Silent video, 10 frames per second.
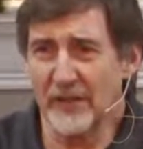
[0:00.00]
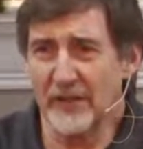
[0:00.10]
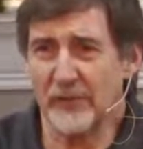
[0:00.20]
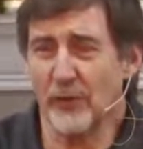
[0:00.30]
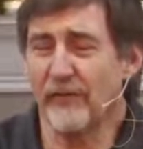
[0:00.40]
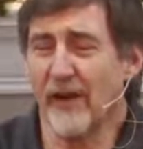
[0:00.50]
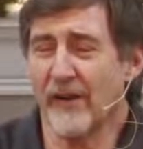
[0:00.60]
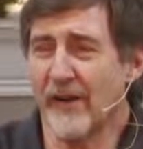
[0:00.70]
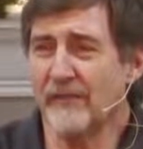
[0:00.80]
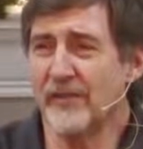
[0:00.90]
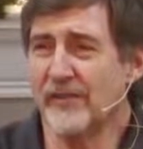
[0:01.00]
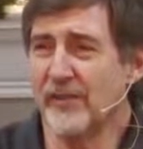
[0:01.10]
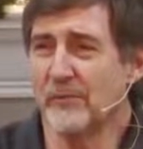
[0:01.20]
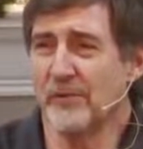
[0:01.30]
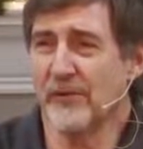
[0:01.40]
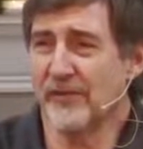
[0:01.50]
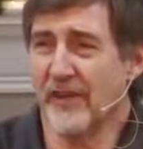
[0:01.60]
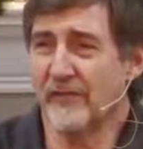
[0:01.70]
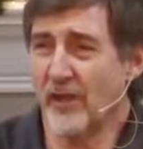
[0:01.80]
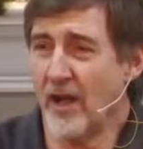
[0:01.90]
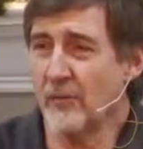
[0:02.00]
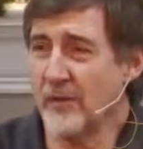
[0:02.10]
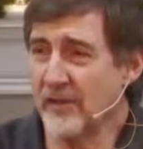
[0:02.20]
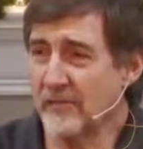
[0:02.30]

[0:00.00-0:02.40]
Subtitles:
So far, every single person I've talked with